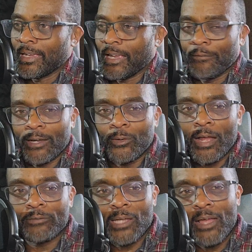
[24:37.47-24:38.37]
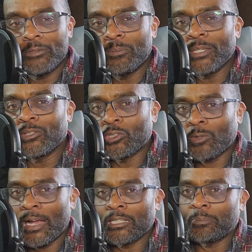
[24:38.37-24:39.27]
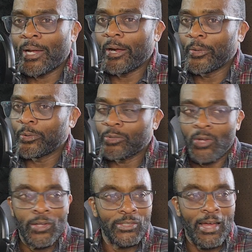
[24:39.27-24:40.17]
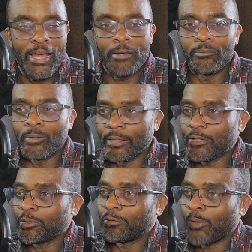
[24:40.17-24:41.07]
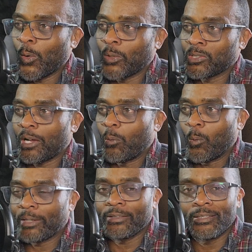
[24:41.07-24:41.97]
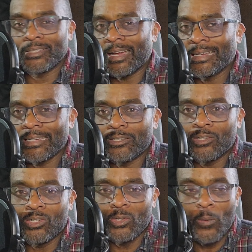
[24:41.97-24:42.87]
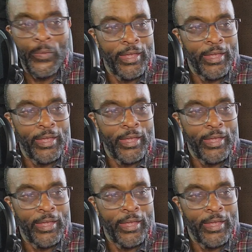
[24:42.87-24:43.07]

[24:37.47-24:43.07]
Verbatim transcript: If I don't have time to be distracted by other thoughts, I am laser focused on what it is I need to do.